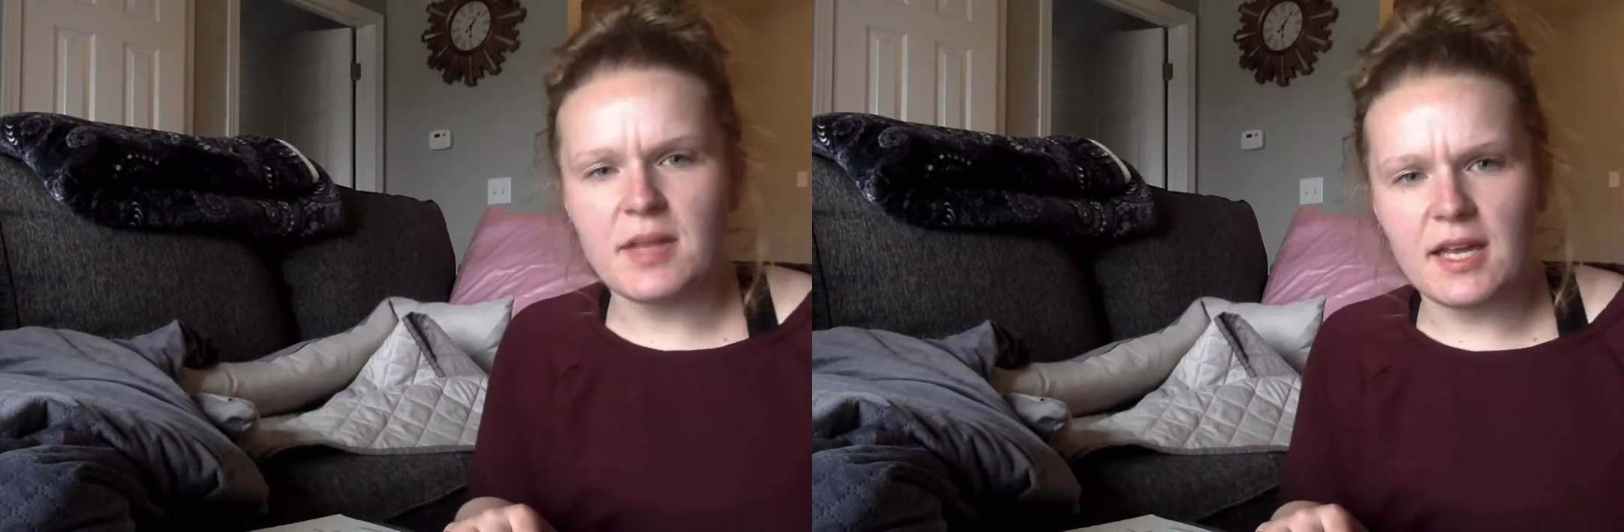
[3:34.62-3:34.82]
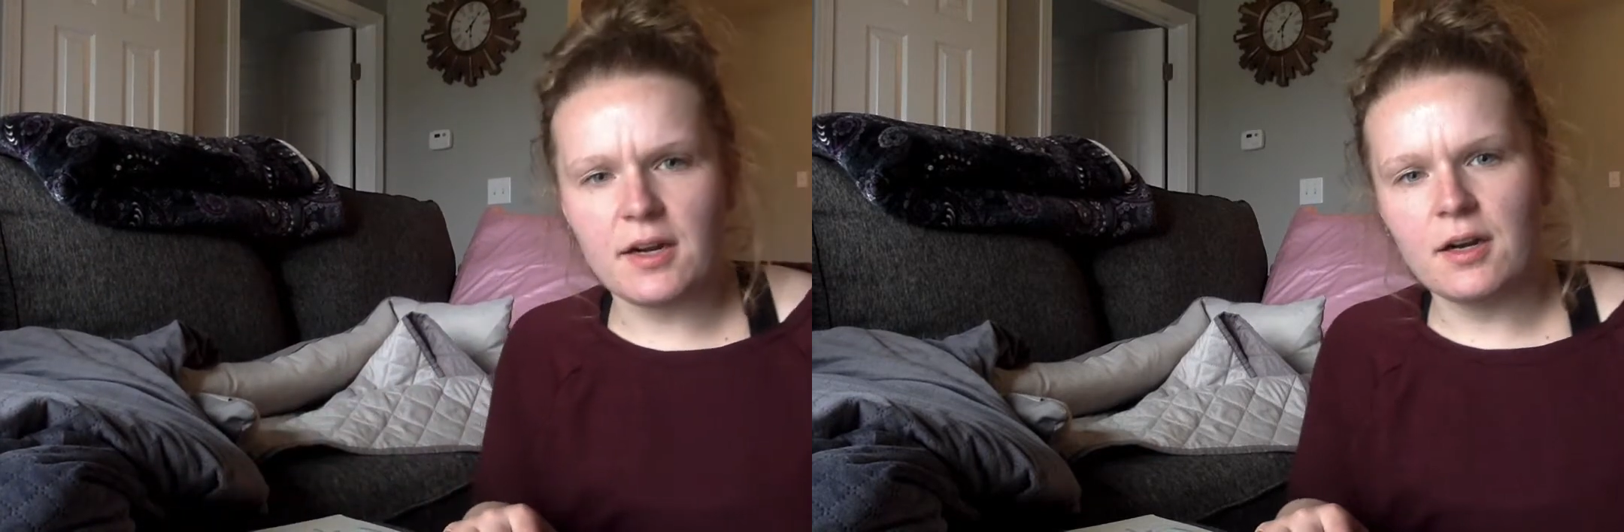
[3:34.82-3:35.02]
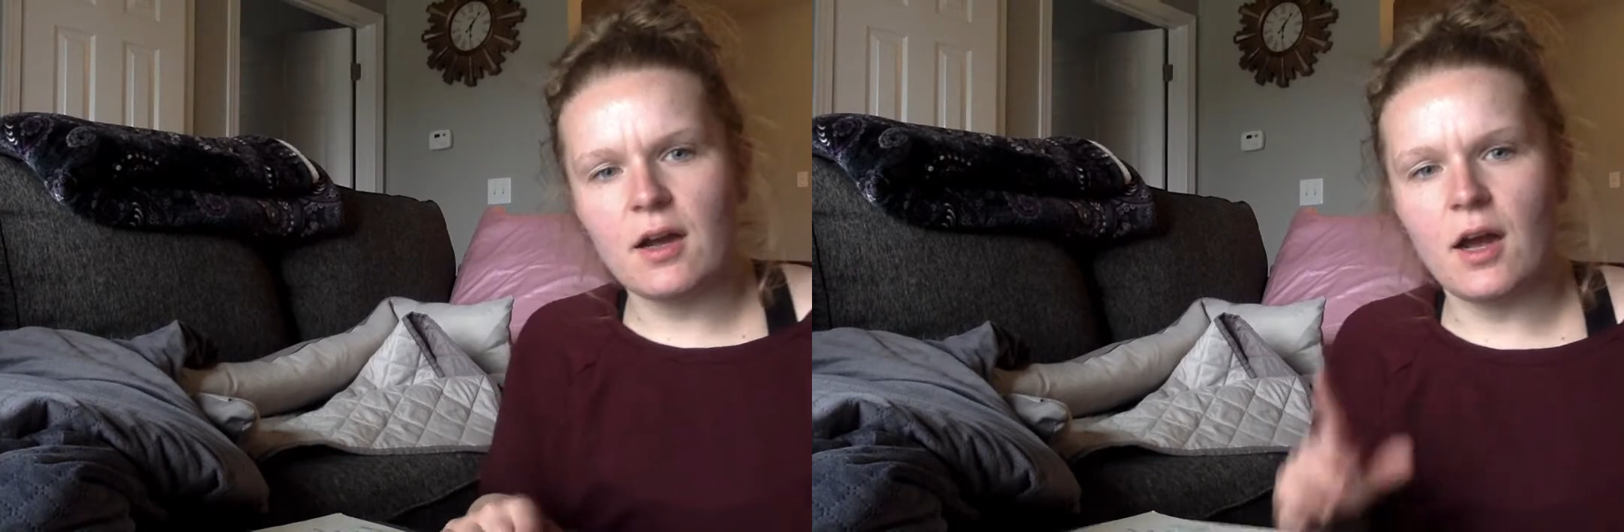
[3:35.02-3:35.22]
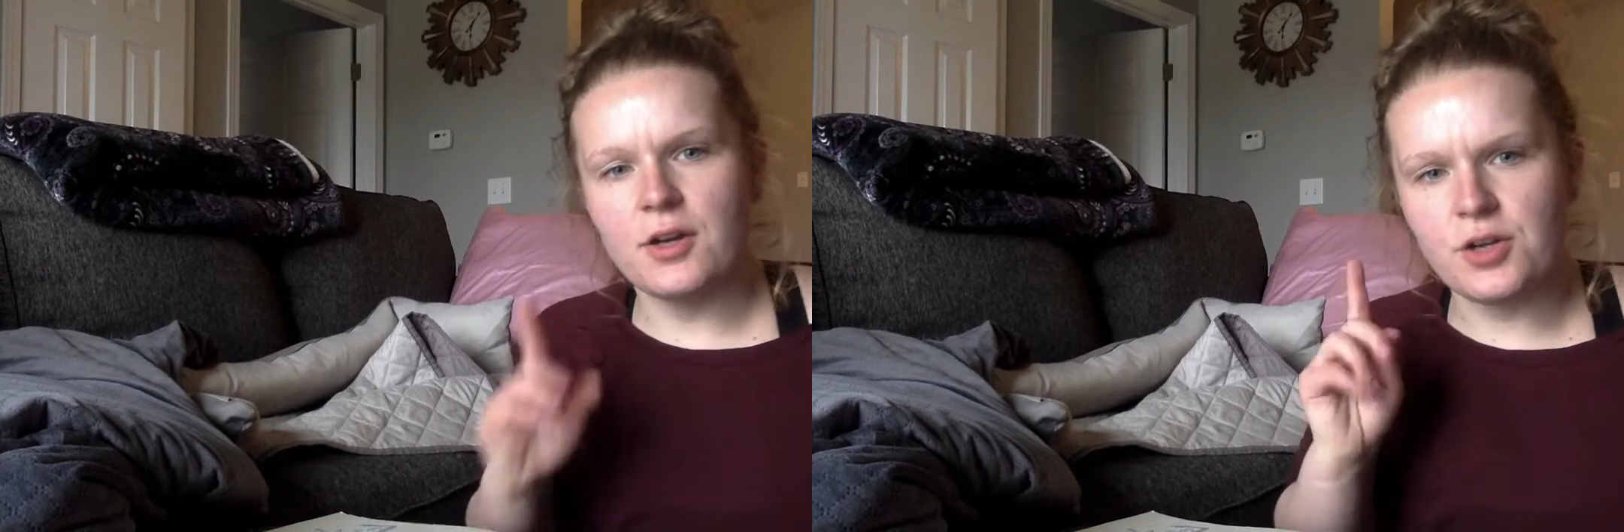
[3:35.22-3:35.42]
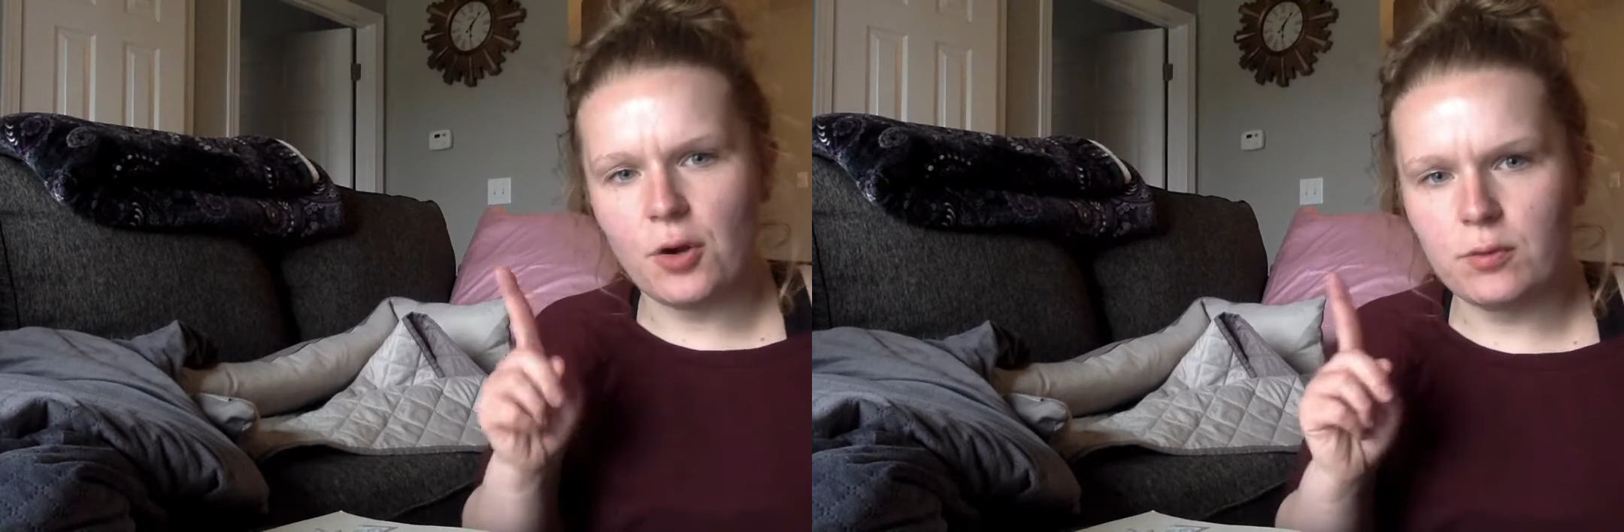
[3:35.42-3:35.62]
later, a
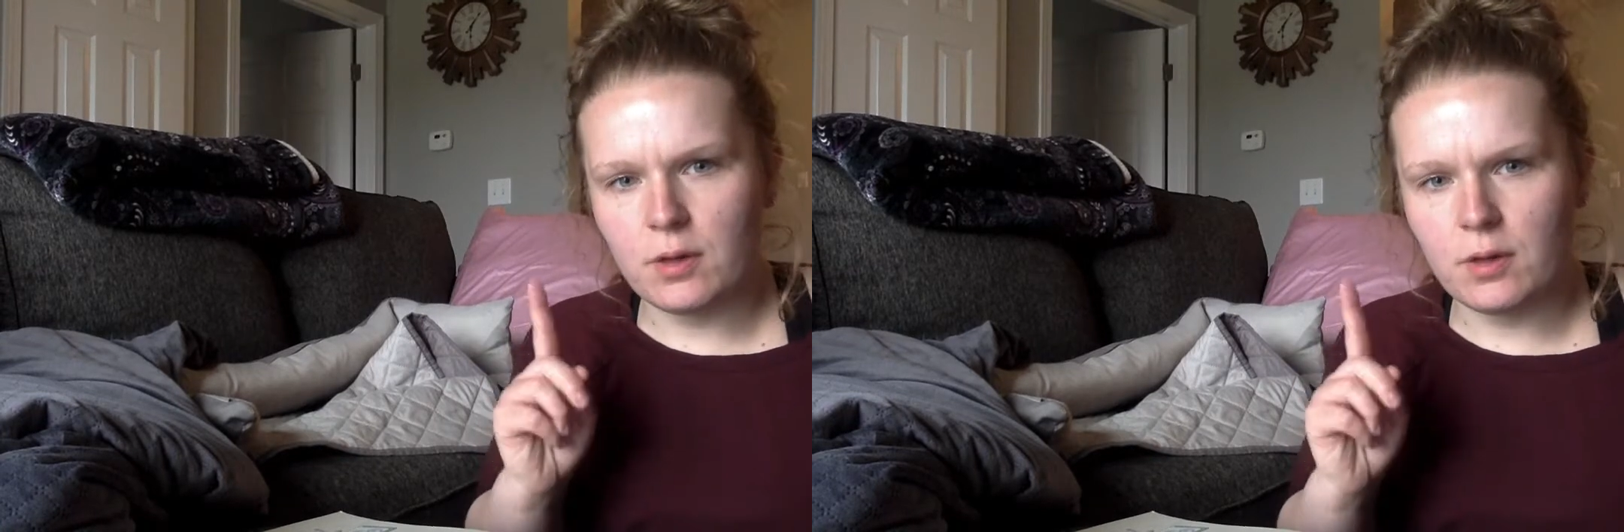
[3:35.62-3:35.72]
note